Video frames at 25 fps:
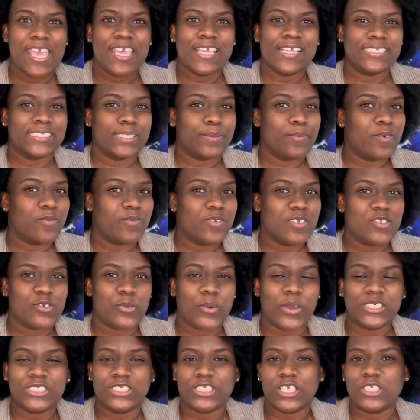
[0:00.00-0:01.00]
Some of these
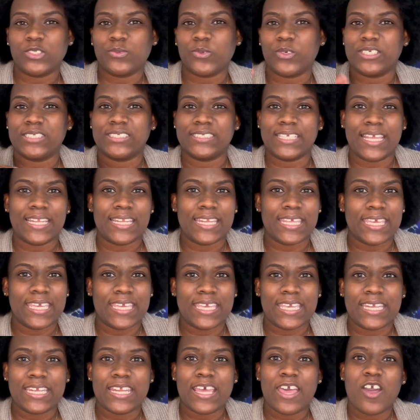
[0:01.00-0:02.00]
questions were sent
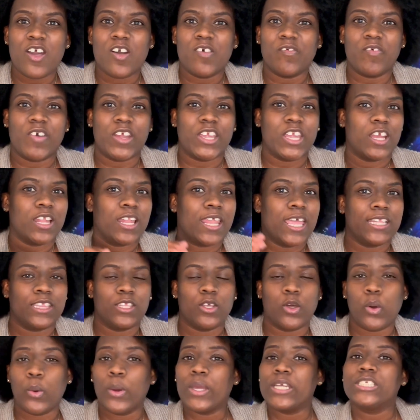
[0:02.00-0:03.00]
in via like the
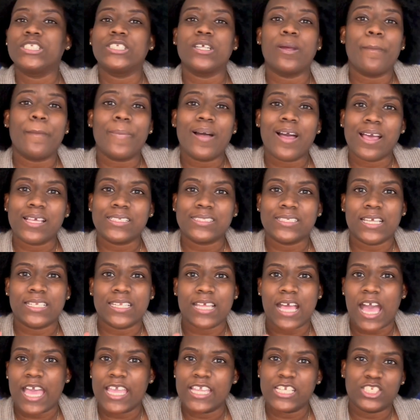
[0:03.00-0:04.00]
question box
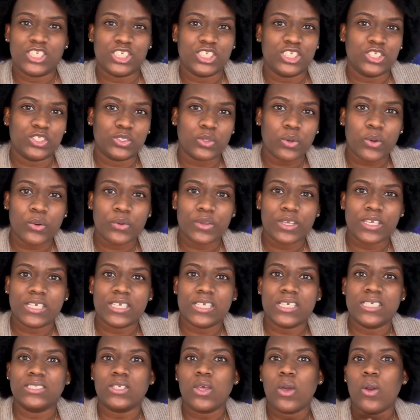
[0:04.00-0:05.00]
on IG
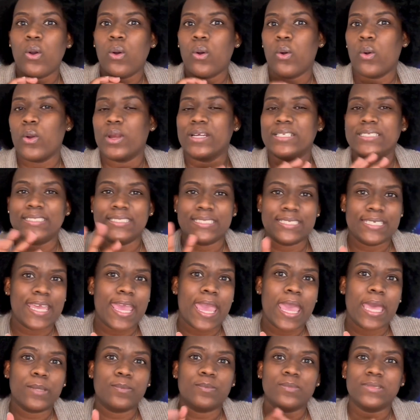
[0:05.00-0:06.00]
stories or
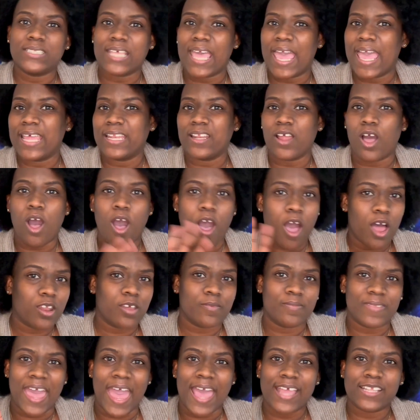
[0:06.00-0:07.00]
DMs and all
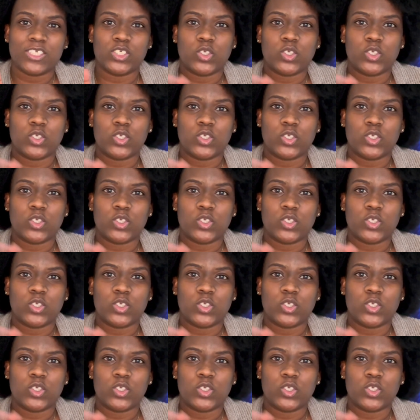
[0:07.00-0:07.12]
of that.